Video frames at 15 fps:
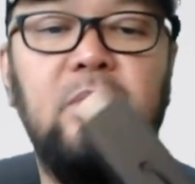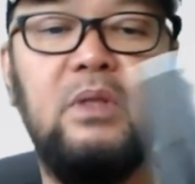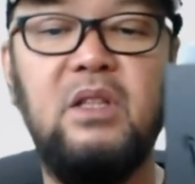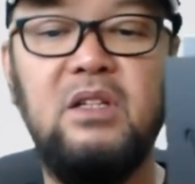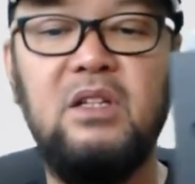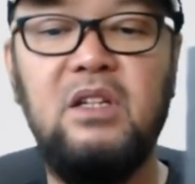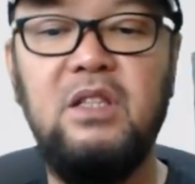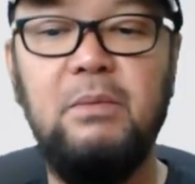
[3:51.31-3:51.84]

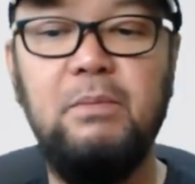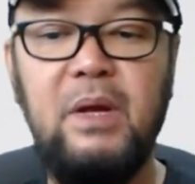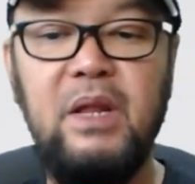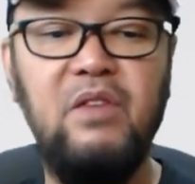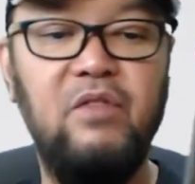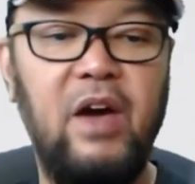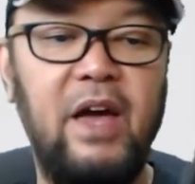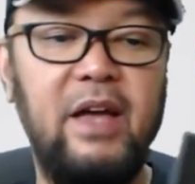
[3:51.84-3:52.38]
this is the main
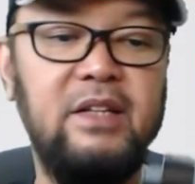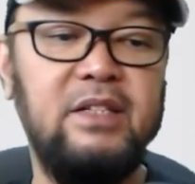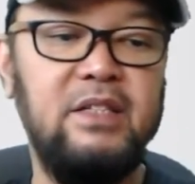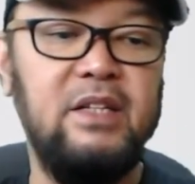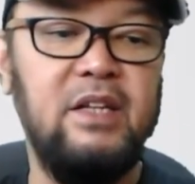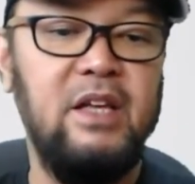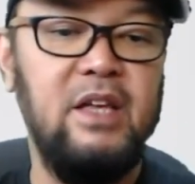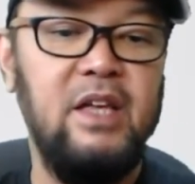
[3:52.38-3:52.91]

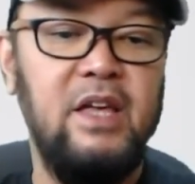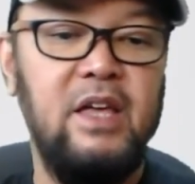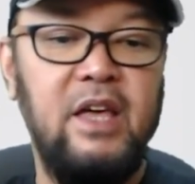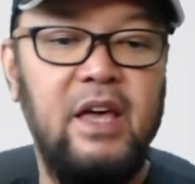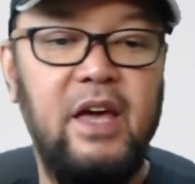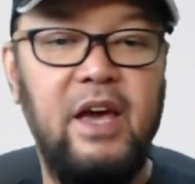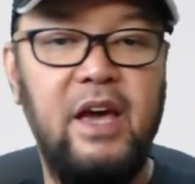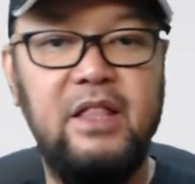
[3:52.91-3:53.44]
device,
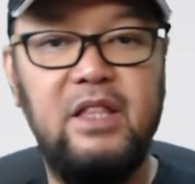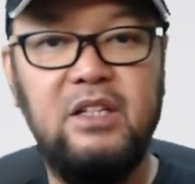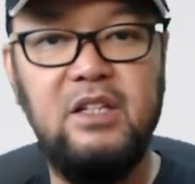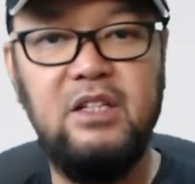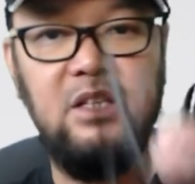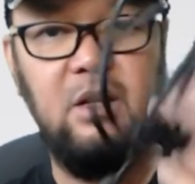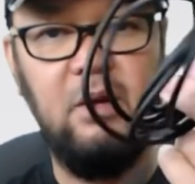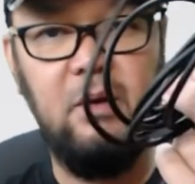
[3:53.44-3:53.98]
and this
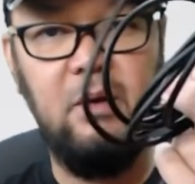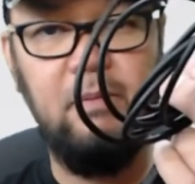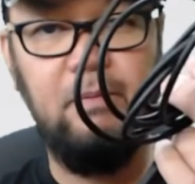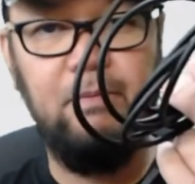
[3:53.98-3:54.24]
is the